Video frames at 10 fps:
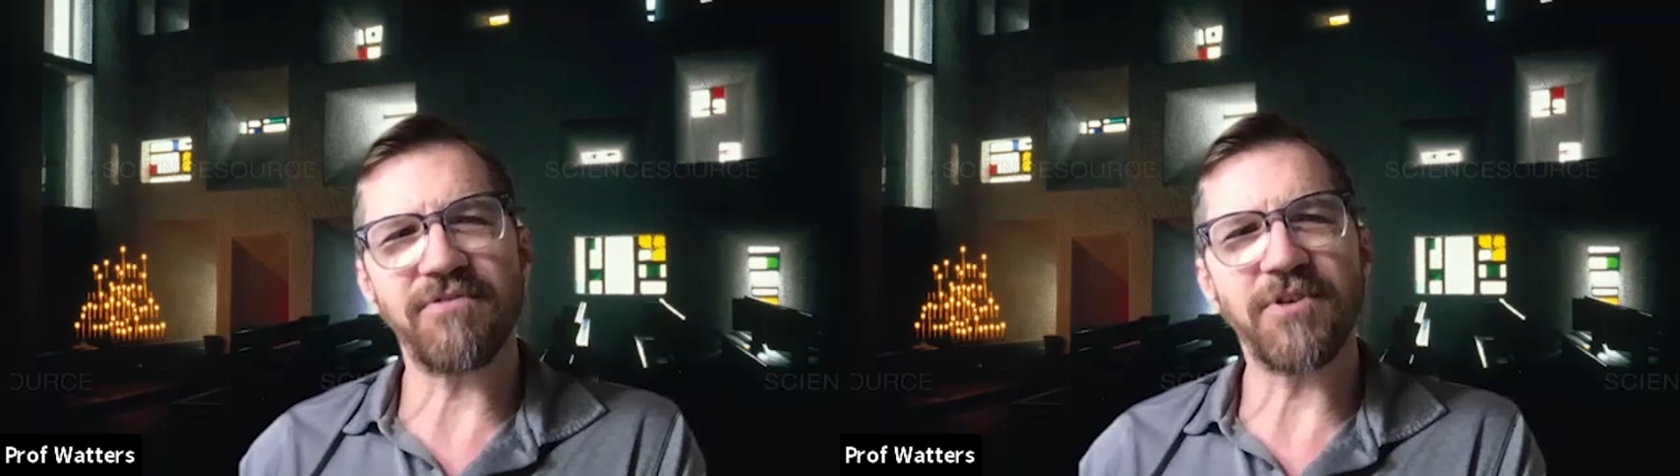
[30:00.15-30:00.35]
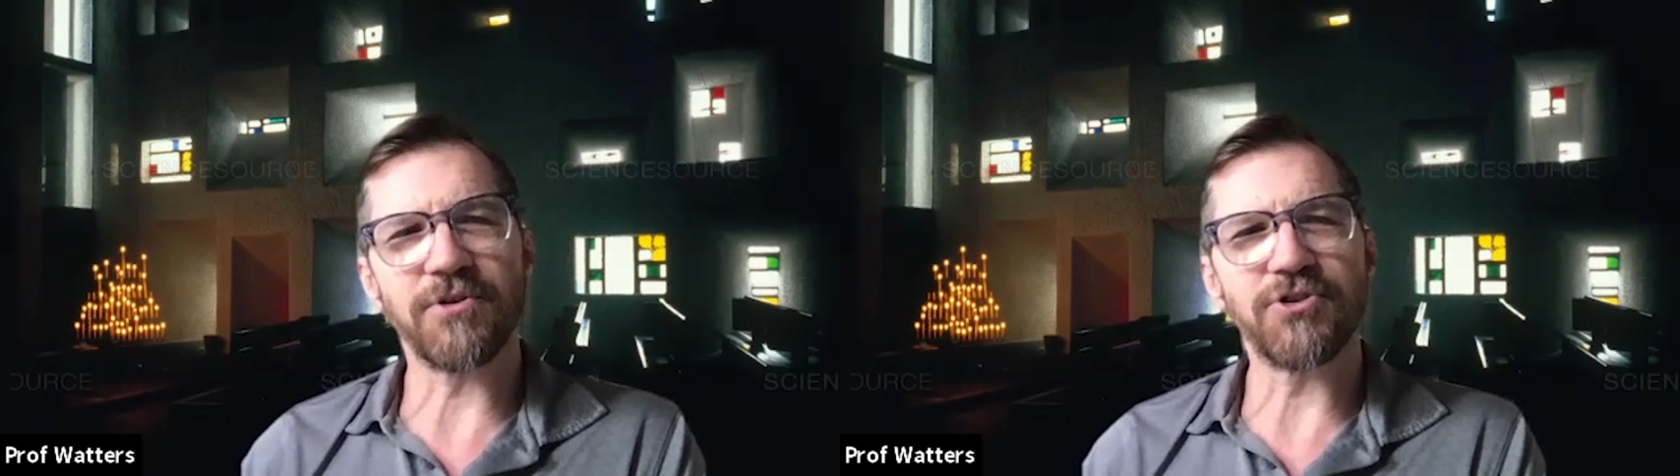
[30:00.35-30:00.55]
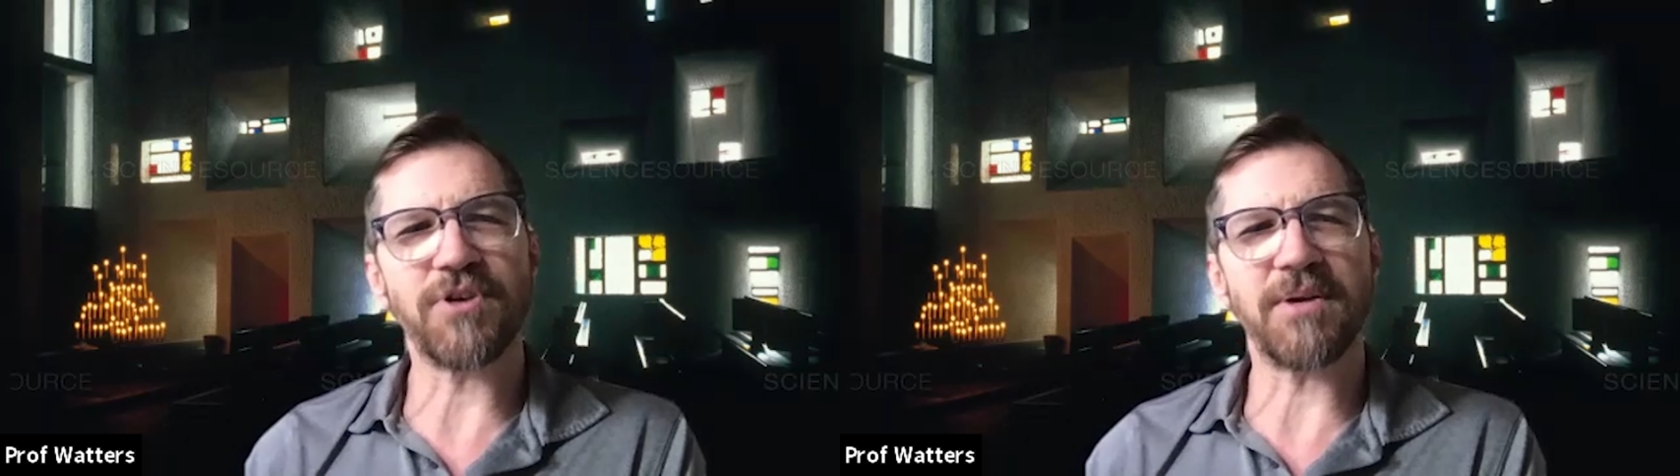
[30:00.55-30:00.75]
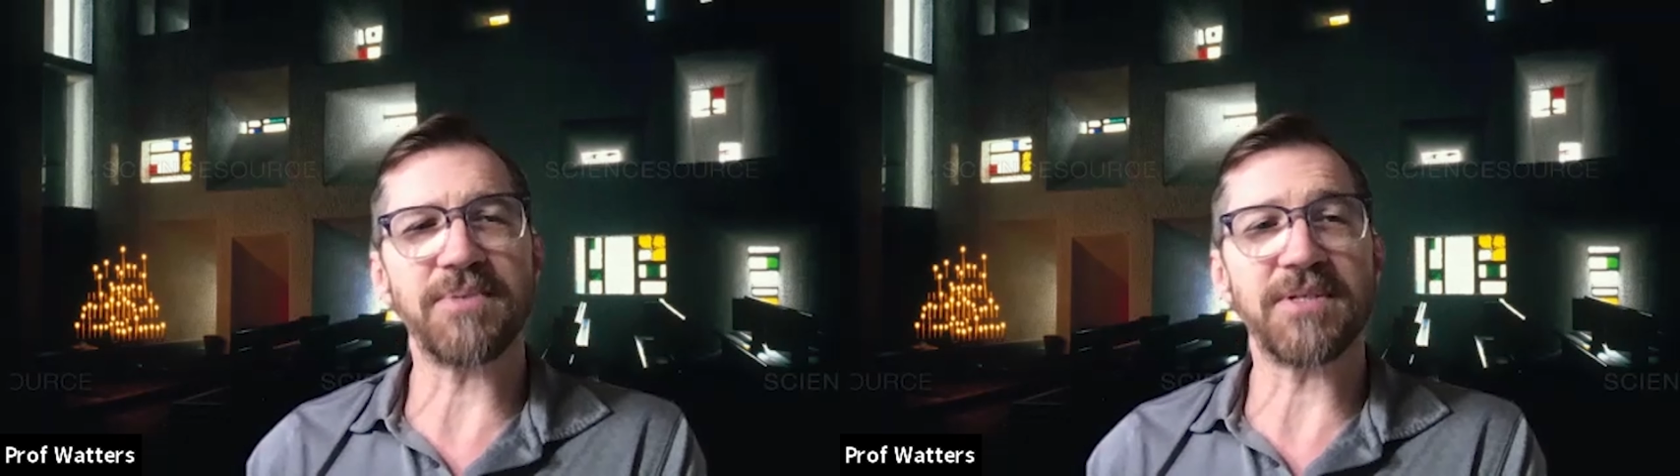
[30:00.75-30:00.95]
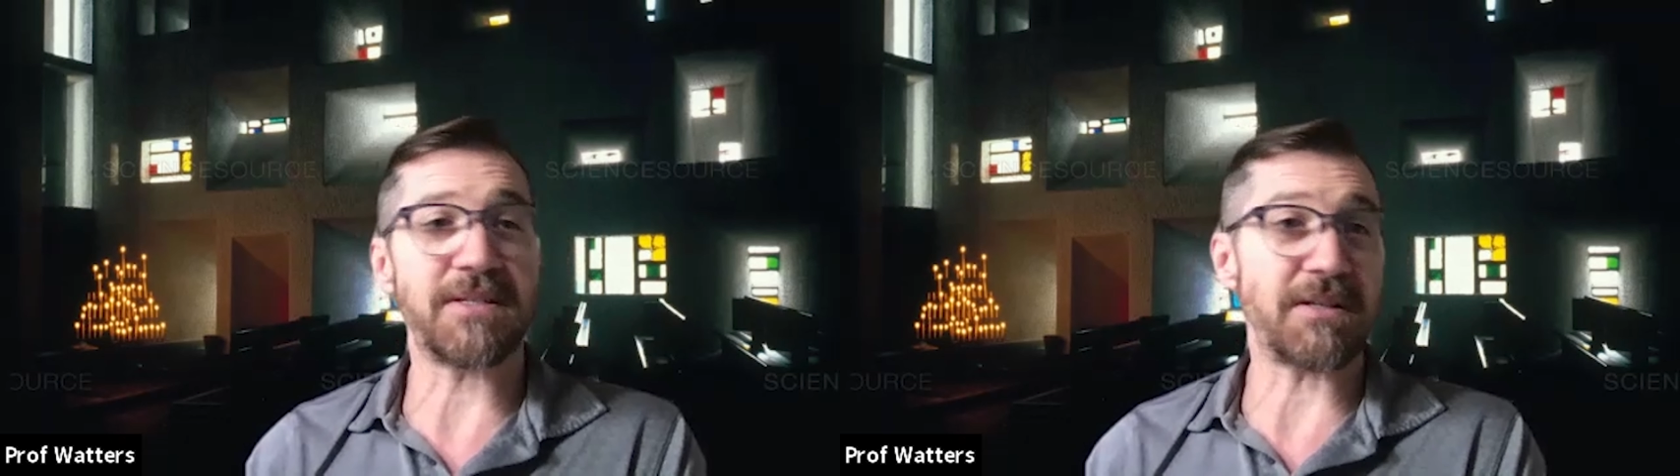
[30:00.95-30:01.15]
field
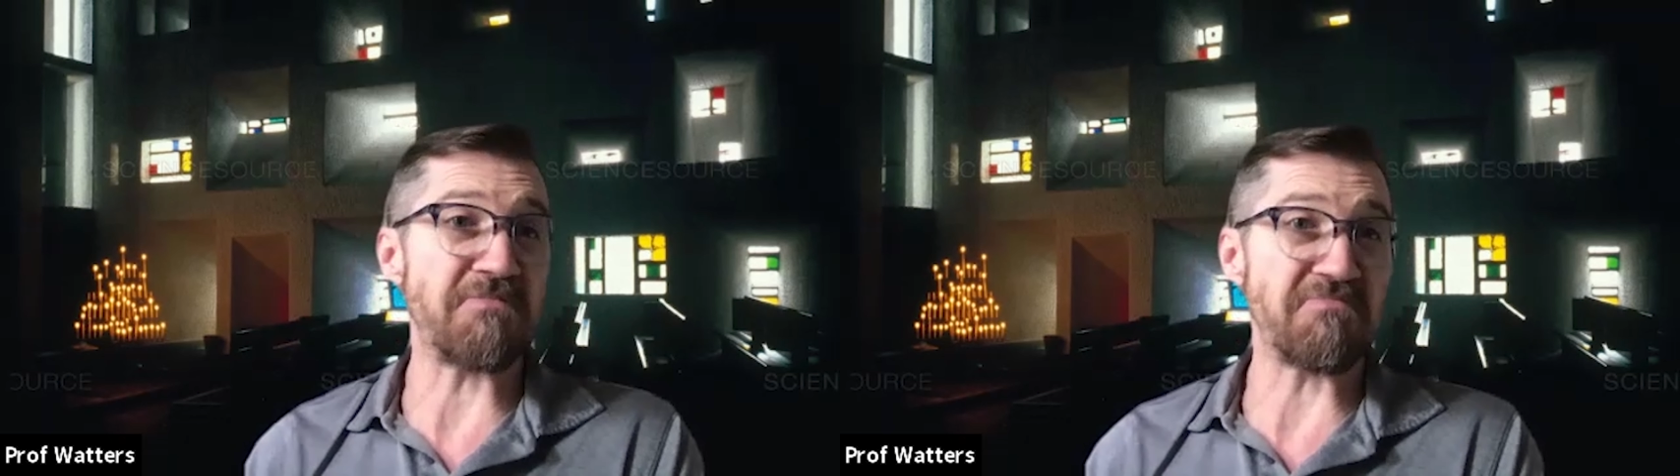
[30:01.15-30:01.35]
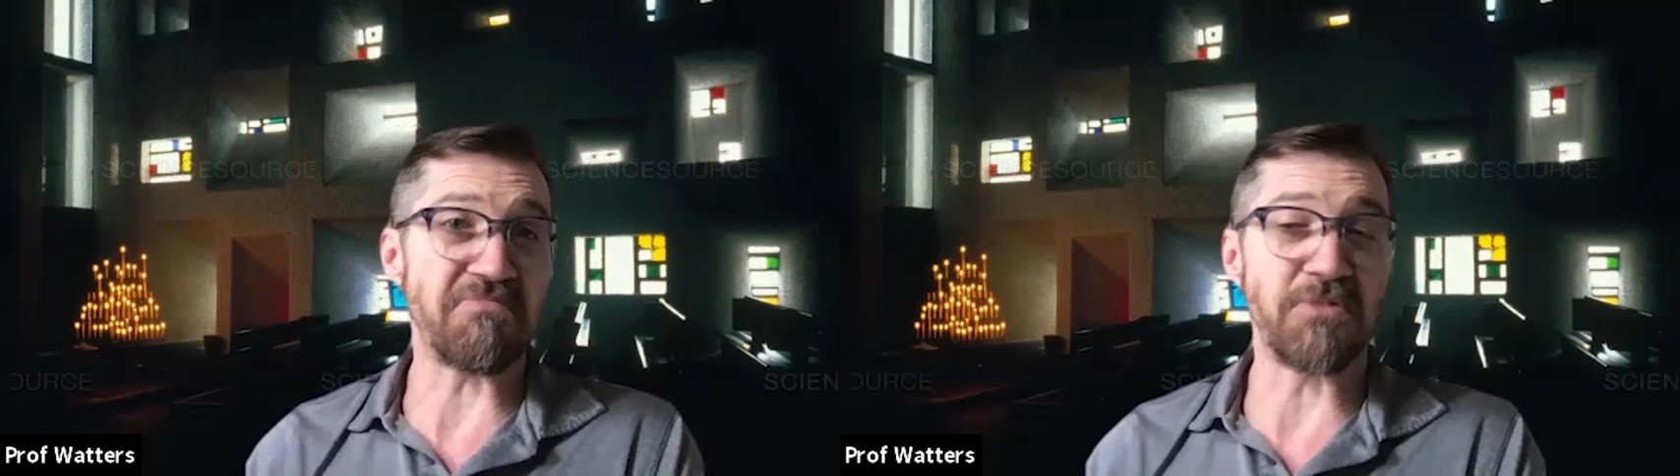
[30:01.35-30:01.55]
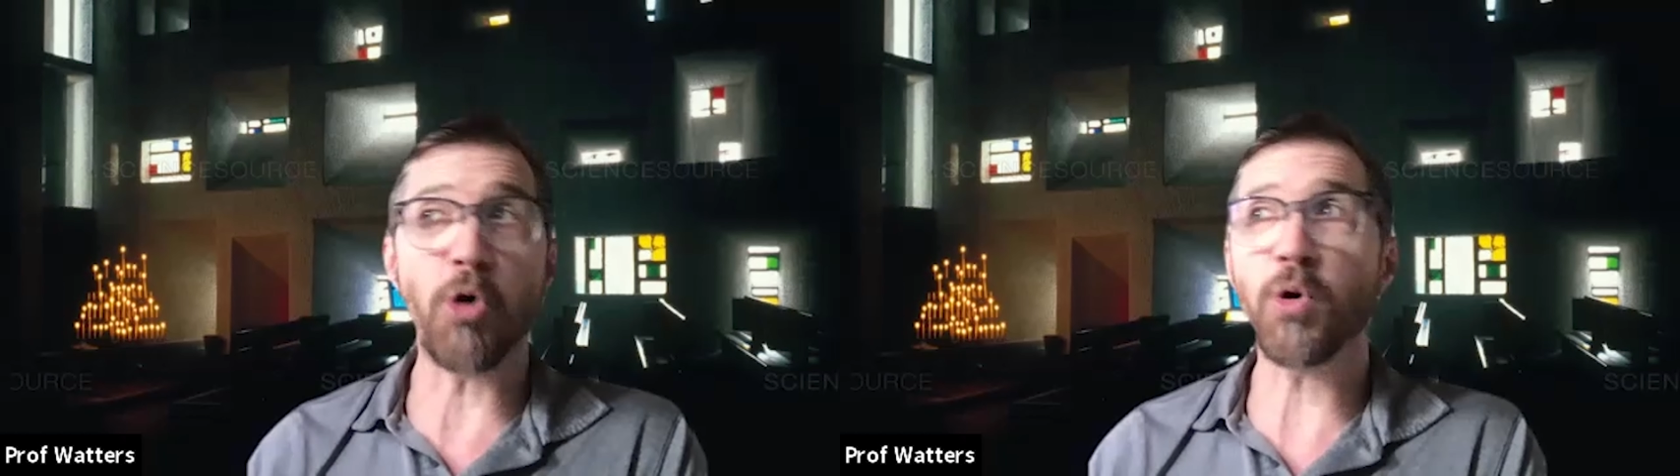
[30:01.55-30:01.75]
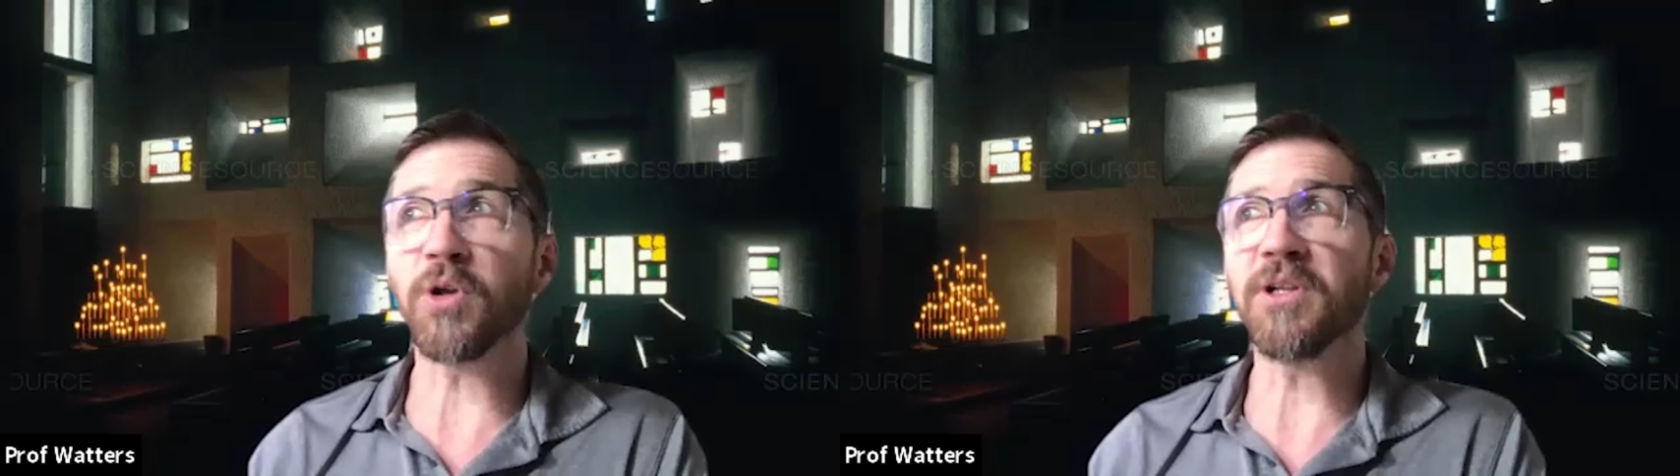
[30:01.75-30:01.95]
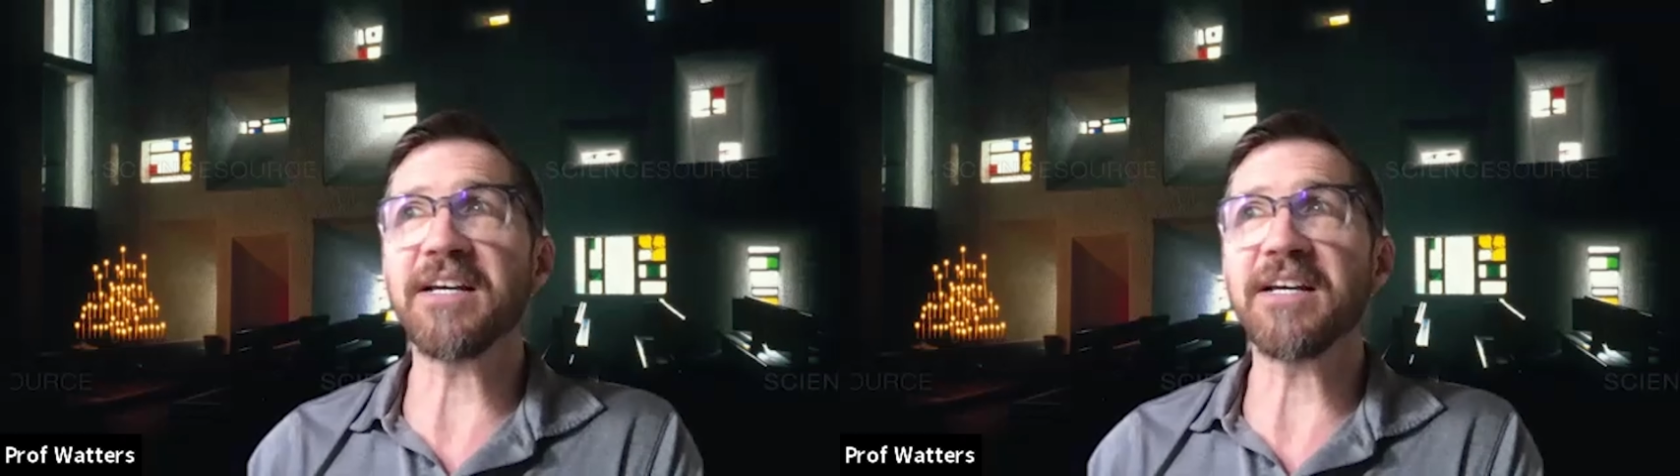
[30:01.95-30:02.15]
trips
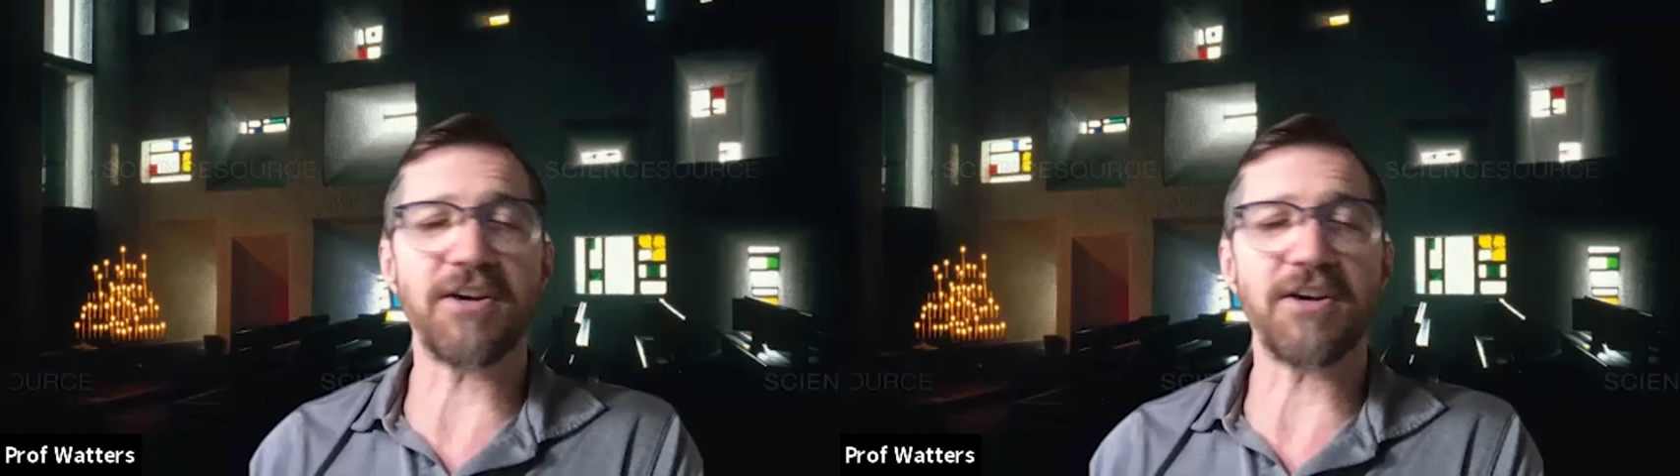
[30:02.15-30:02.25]
locally and